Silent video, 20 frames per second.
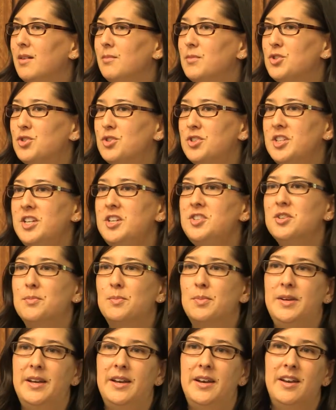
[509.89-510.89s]

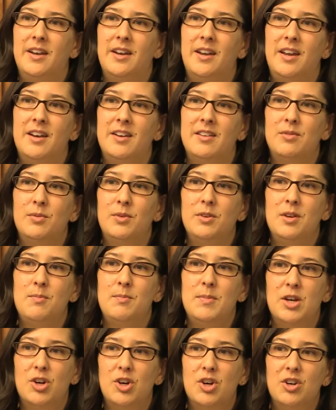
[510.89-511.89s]
strategic planning, and it's really
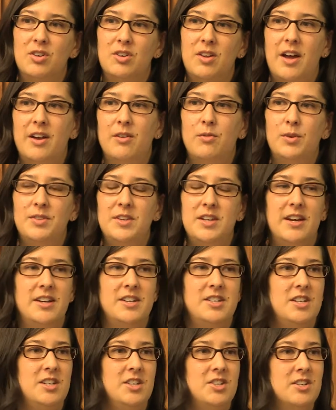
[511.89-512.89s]
mirrored a lot of what the
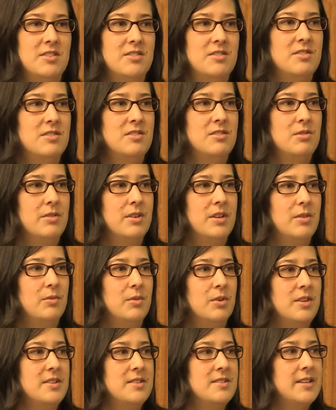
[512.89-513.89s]
ITHS is doing and
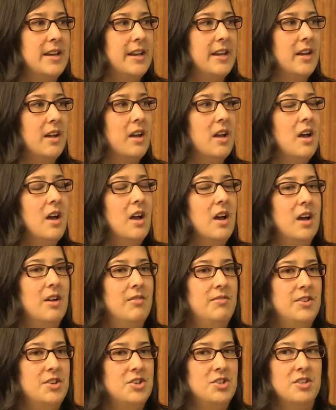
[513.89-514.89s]
really setting a
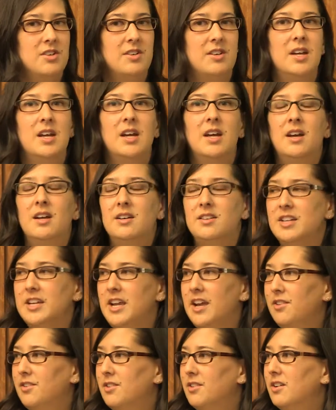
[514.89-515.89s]
vision
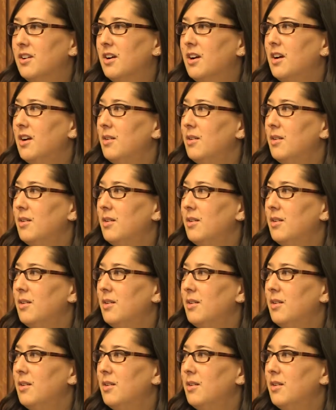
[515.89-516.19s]
together